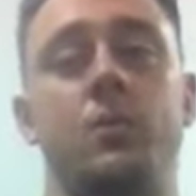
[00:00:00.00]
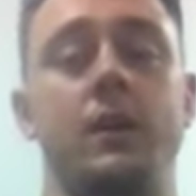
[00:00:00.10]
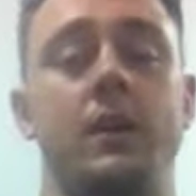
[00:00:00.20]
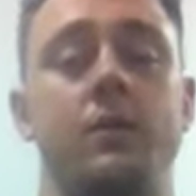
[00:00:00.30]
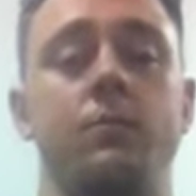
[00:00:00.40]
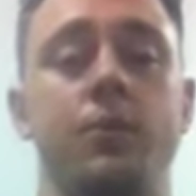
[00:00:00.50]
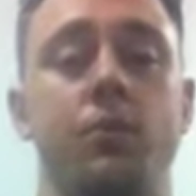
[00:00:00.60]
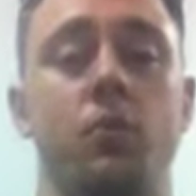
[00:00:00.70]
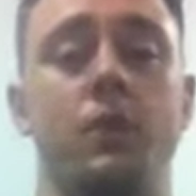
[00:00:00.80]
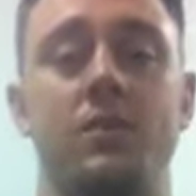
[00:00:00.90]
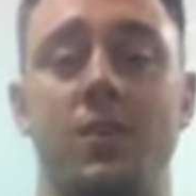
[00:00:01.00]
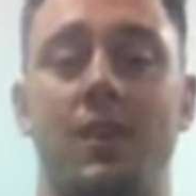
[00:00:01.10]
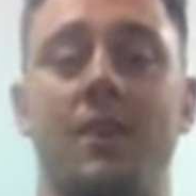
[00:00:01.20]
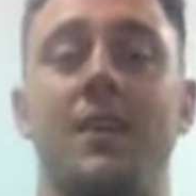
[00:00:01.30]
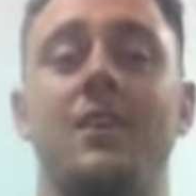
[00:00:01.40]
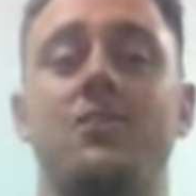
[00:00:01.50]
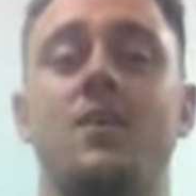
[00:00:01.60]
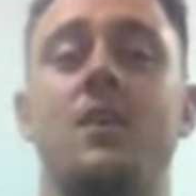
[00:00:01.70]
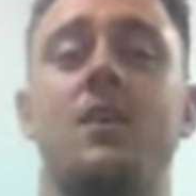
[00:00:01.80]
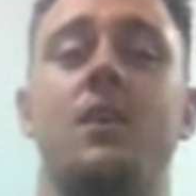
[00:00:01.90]
will be performed inside the athletics
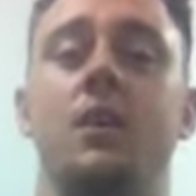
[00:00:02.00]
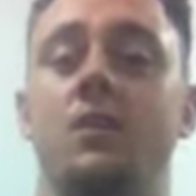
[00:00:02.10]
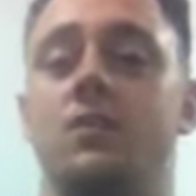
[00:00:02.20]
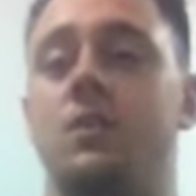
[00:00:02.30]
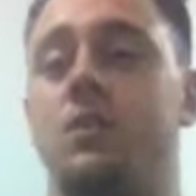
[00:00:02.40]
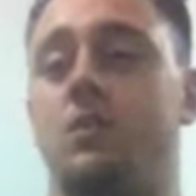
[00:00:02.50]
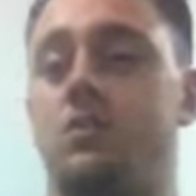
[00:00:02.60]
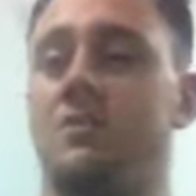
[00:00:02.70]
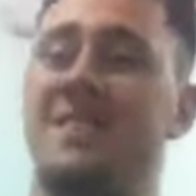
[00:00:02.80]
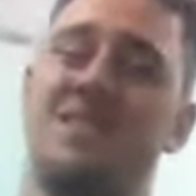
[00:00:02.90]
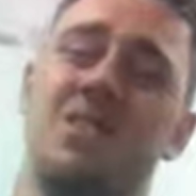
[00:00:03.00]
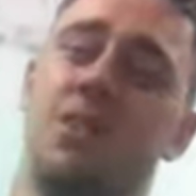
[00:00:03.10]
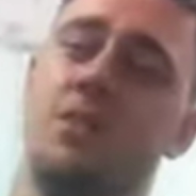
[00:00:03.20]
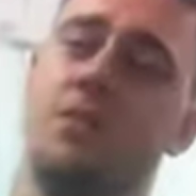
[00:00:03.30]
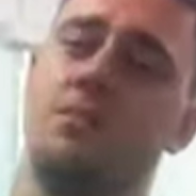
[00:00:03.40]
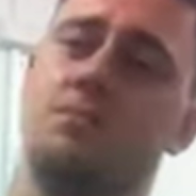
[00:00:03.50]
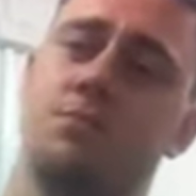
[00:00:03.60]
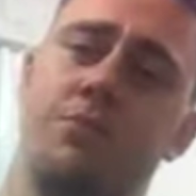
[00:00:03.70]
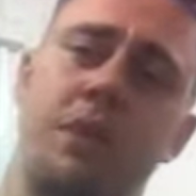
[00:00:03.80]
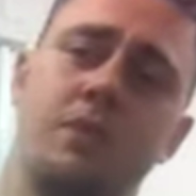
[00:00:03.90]
track. So it kind of
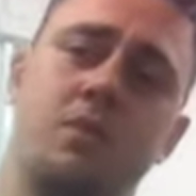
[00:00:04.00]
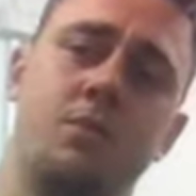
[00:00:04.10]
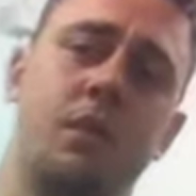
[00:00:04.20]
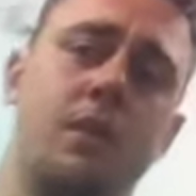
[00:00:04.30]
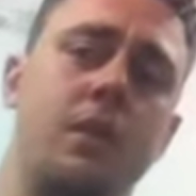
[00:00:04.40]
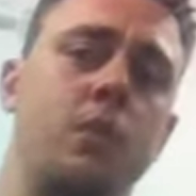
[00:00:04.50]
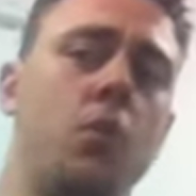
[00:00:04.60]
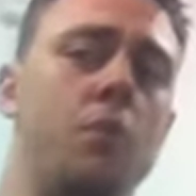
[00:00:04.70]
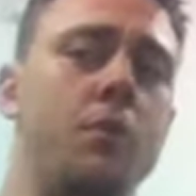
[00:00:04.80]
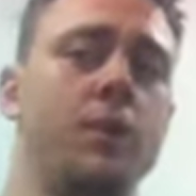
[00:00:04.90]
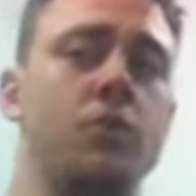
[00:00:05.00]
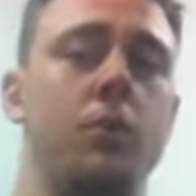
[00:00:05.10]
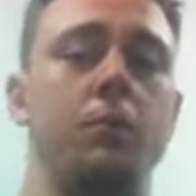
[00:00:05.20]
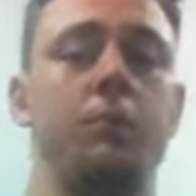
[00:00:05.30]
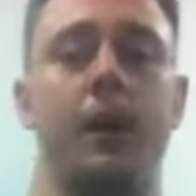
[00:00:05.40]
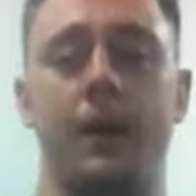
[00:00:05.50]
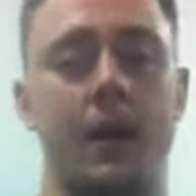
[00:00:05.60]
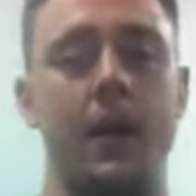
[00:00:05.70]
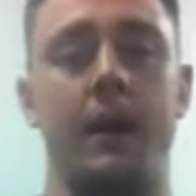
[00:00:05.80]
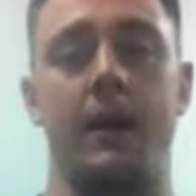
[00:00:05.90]
rings to me that there won't be a swim. But
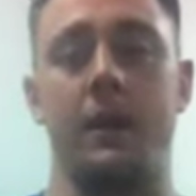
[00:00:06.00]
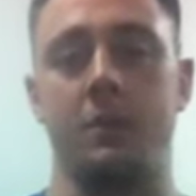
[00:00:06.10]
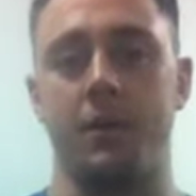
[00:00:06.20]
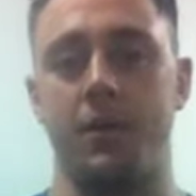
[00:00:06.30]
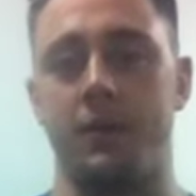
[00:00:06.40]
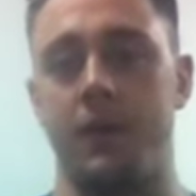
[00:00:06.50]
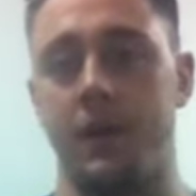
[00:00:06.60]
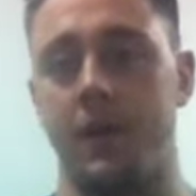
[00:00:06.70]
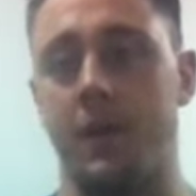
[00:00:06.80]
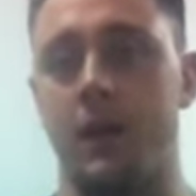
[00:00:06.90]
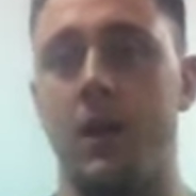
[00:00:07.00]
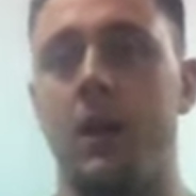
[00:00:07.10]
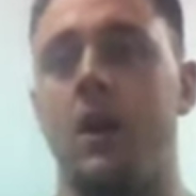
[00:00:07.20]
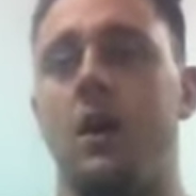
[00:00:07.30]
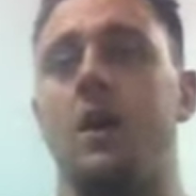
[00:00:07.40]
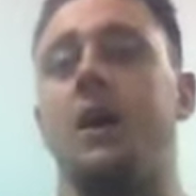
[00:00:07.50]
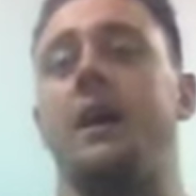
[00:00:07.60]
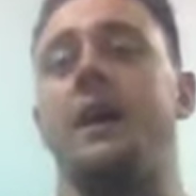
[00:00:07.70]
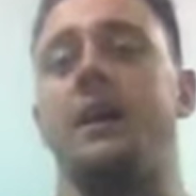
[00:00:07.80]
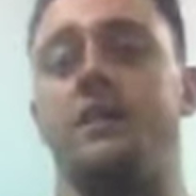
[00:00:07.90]
again, be ready for anything.
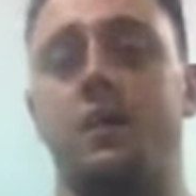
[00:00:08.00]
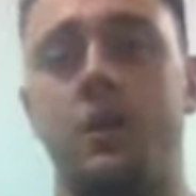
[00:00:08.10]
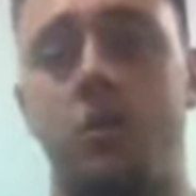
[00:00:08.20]
Again, it's going to